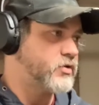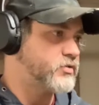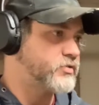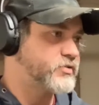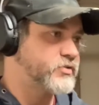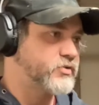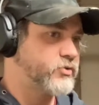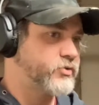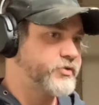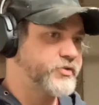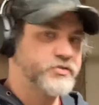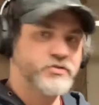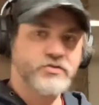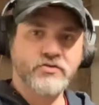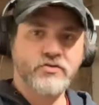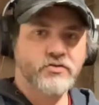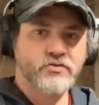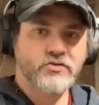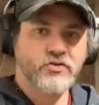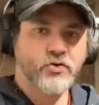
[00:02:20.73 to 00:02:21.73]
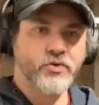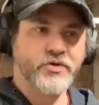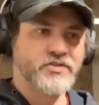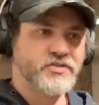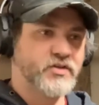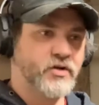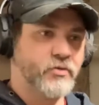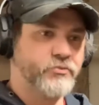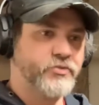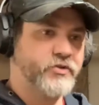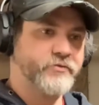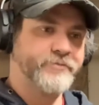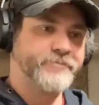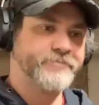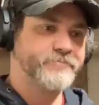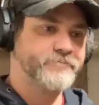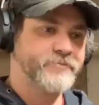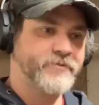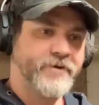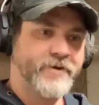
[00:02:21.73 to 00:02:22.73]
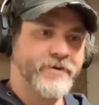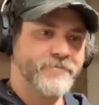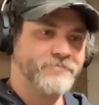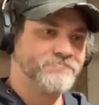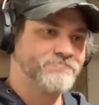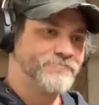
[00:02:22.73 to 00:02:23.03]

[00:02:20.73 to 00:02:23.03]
It's always, it's always something, right?